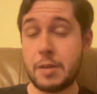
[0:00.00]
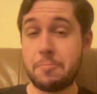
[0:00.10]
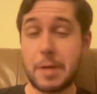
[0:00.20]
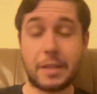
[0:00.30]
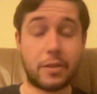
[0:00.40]

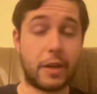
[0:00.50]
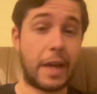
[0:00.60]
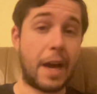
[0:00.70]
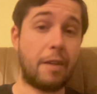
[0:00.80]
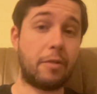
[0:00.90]
That's all I
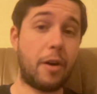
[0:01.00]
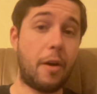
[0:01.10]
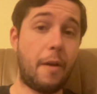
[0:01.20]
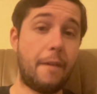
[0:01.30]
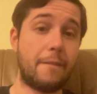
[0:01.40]
have
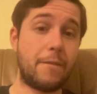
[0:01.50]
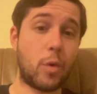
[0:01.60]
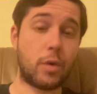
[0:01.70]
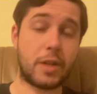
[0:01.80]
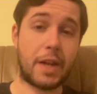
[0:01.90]

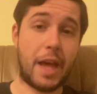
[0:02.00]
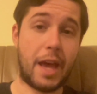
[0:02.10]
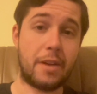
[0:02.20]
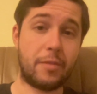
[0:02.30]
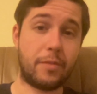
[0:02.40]
for
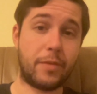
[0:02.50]
today.